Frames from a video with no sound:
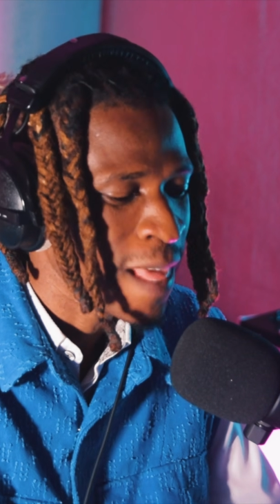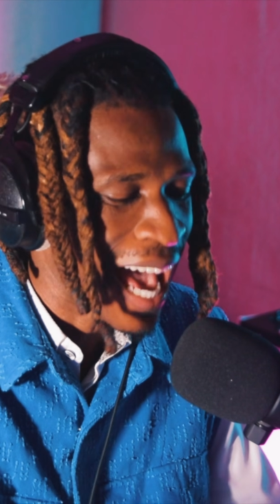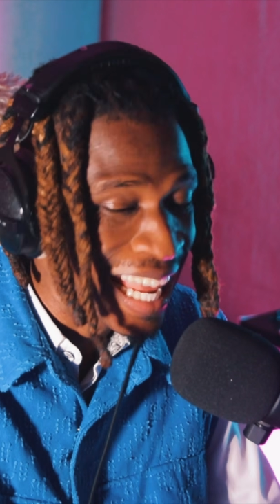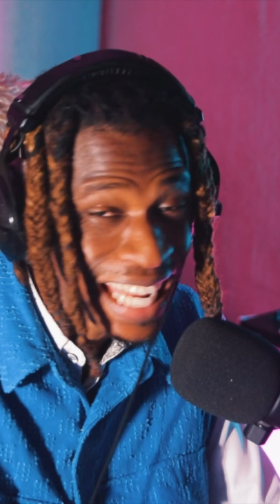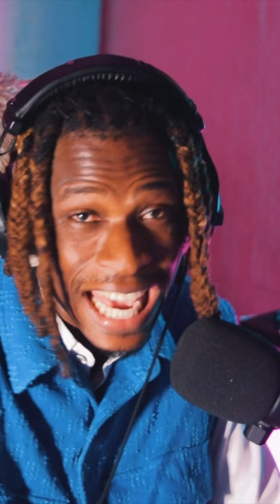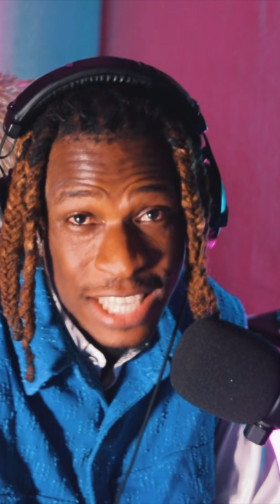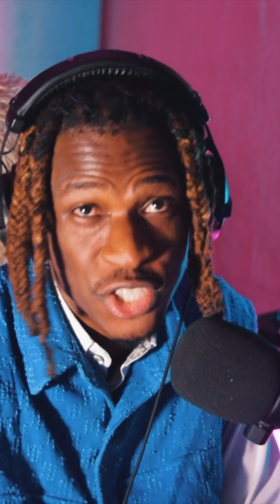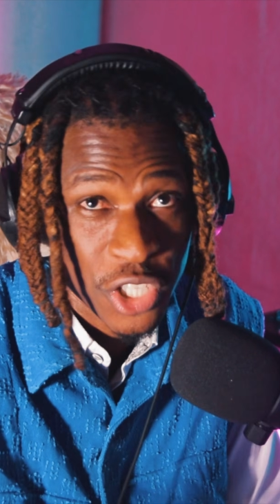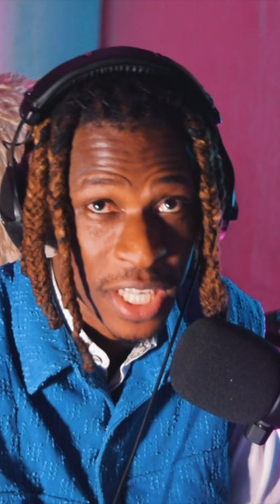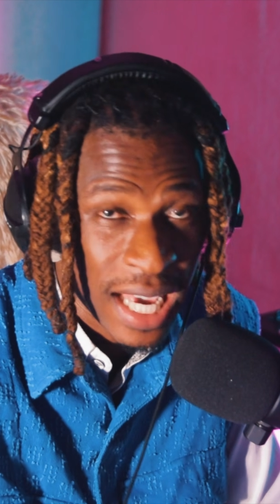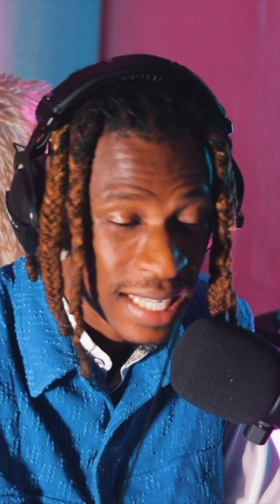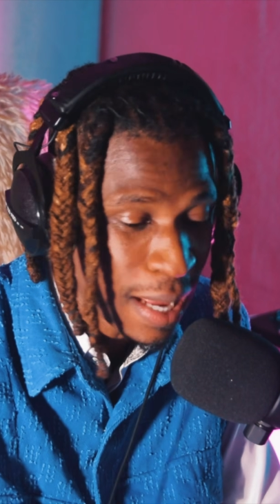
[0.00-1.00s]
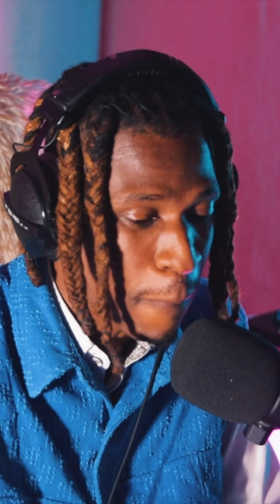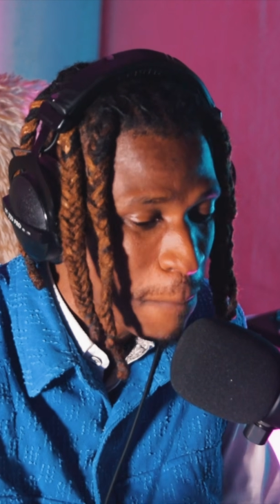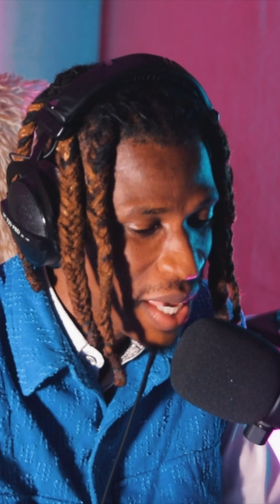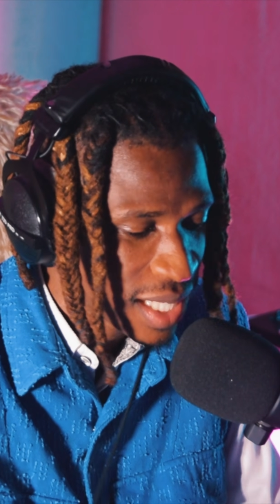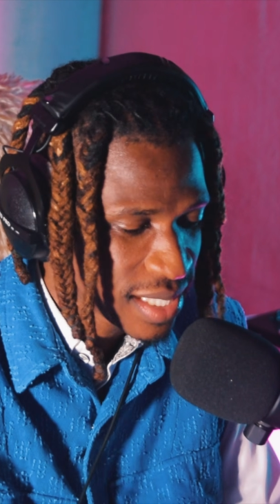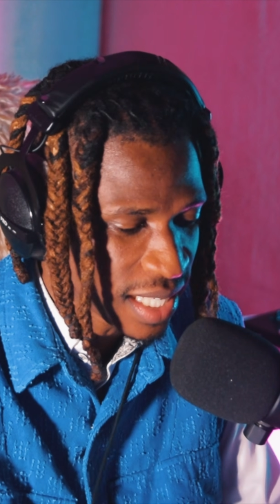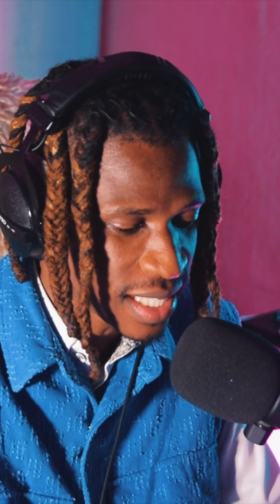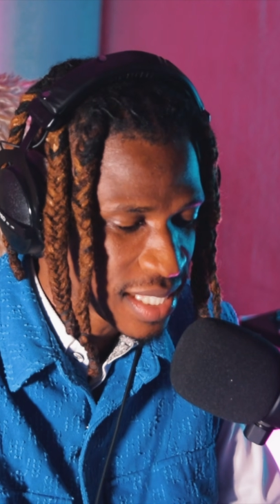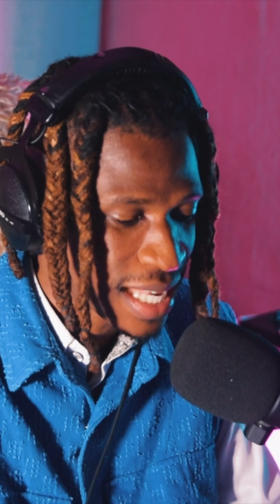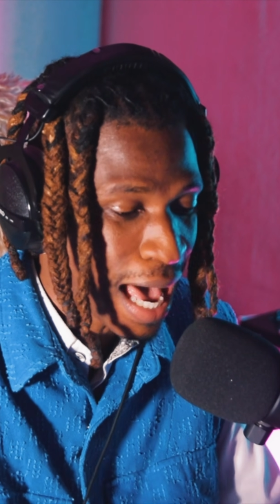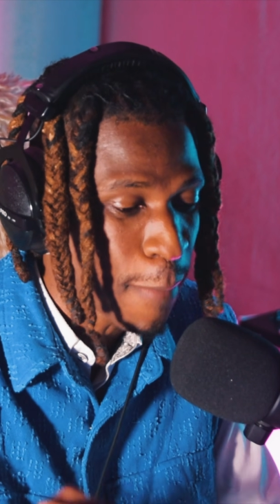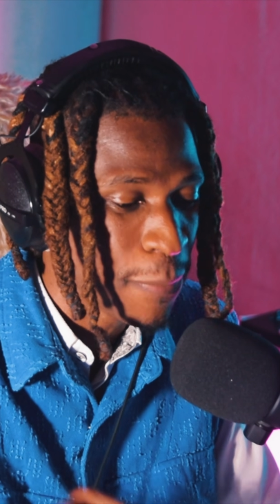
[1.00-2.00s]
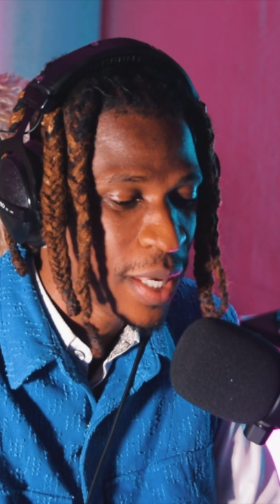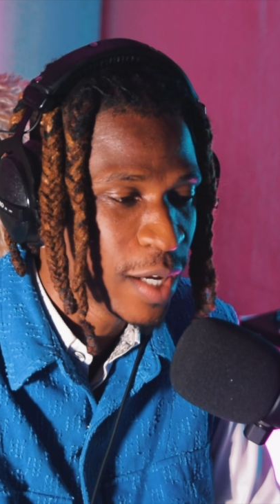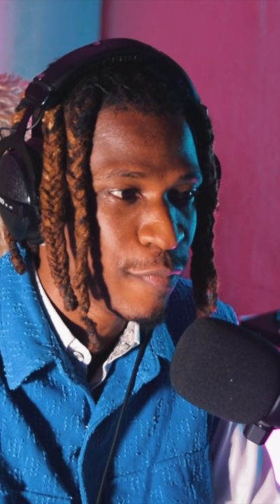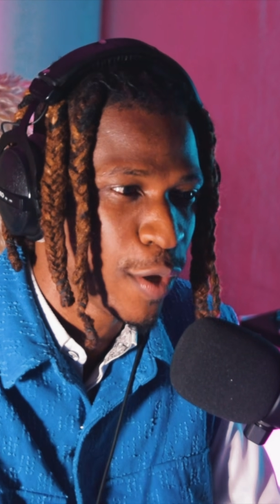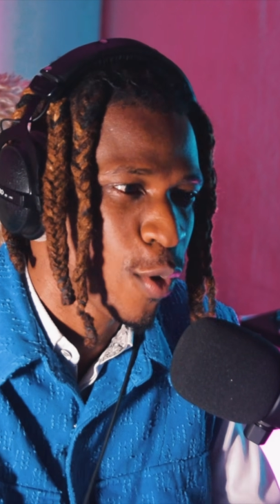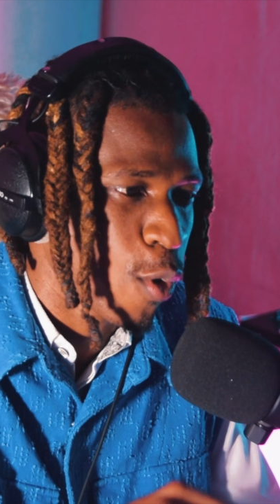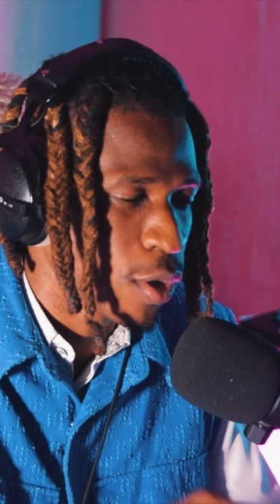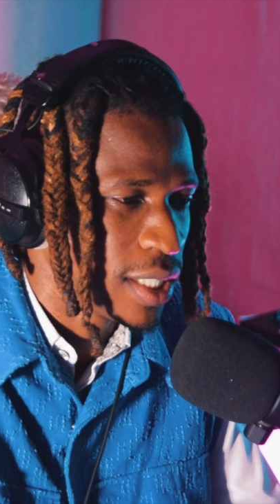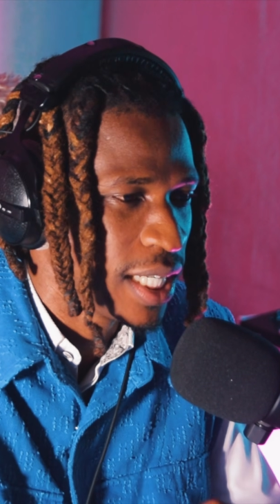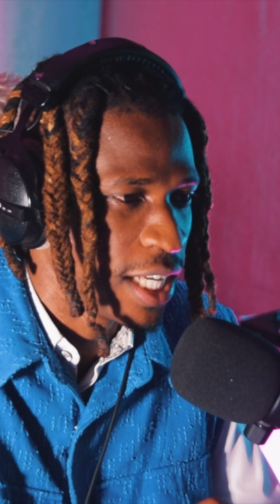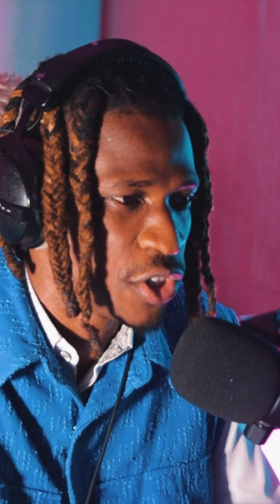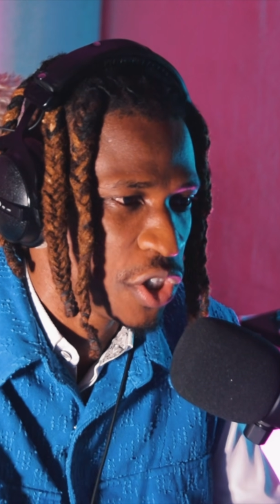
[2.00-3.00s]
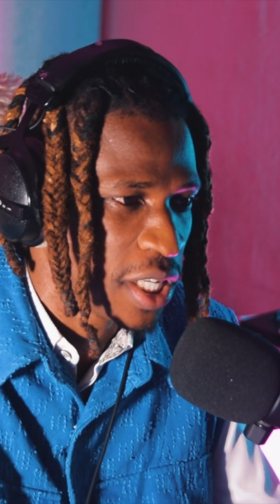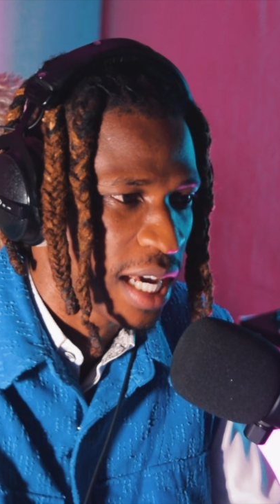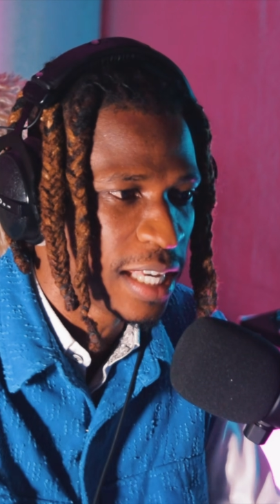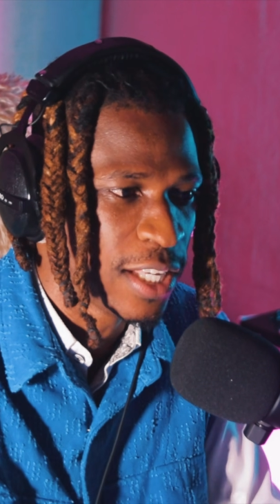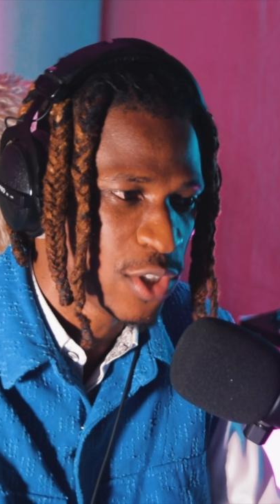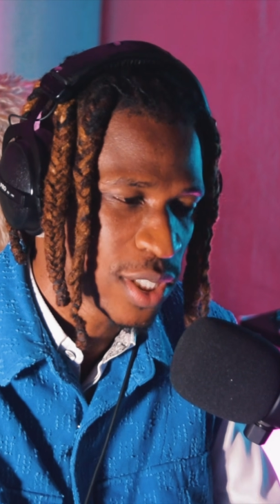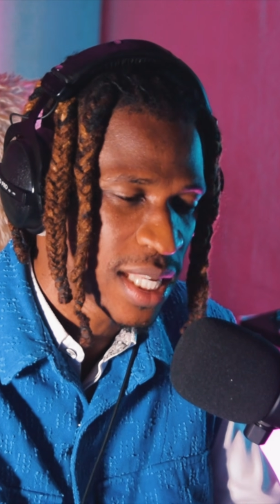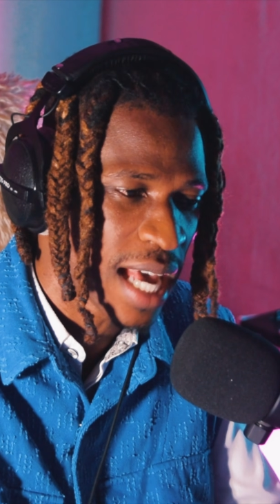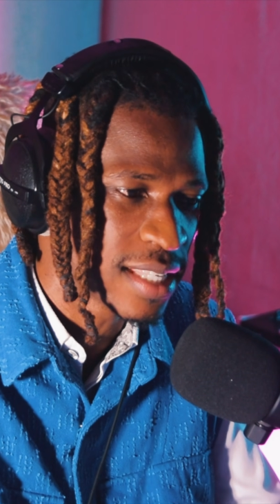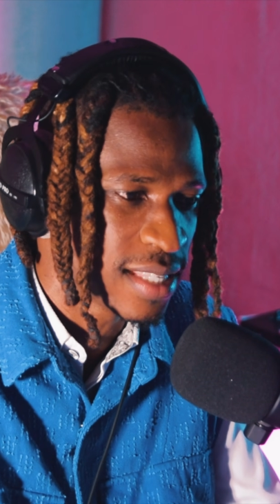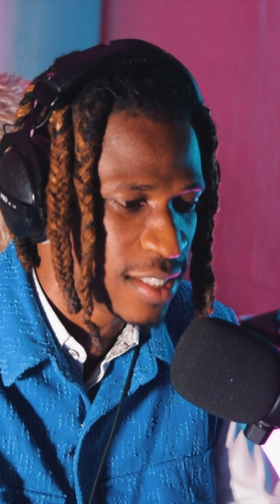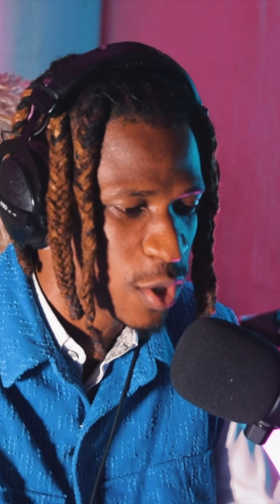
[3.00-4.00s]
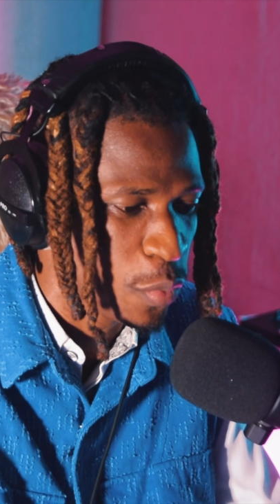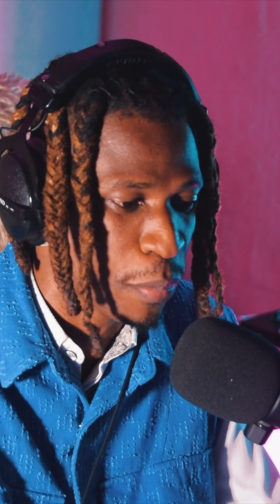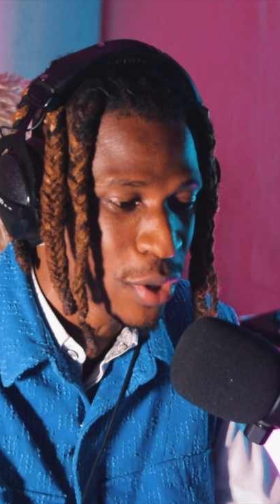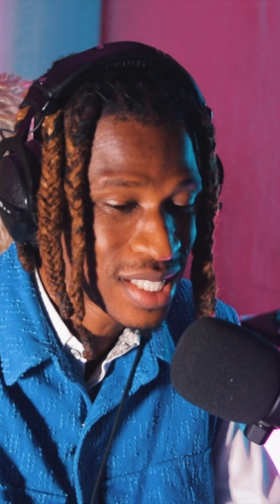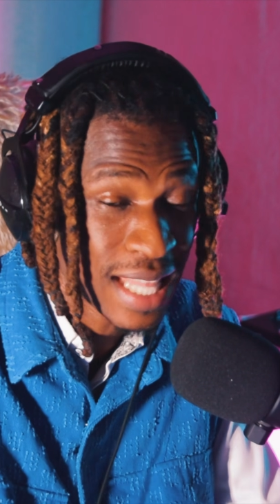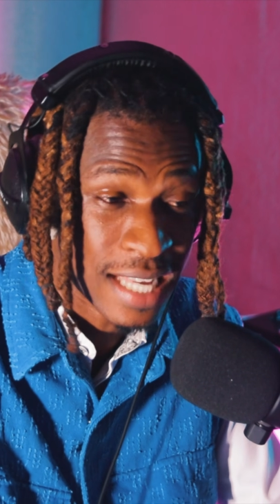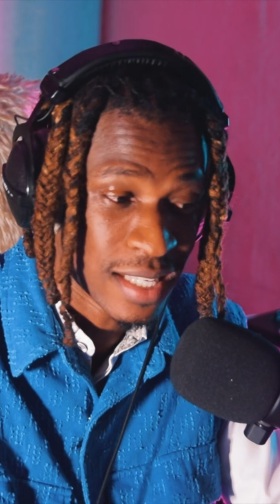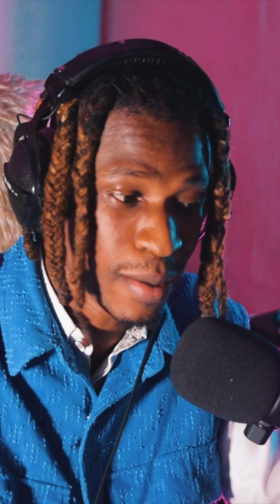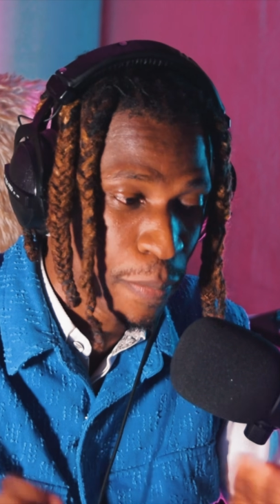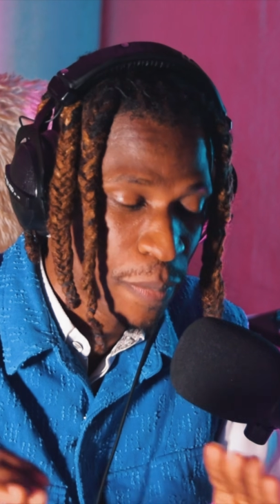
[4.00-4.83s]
an engineer that mixes can be a recording engineer. It just has to do, but there are some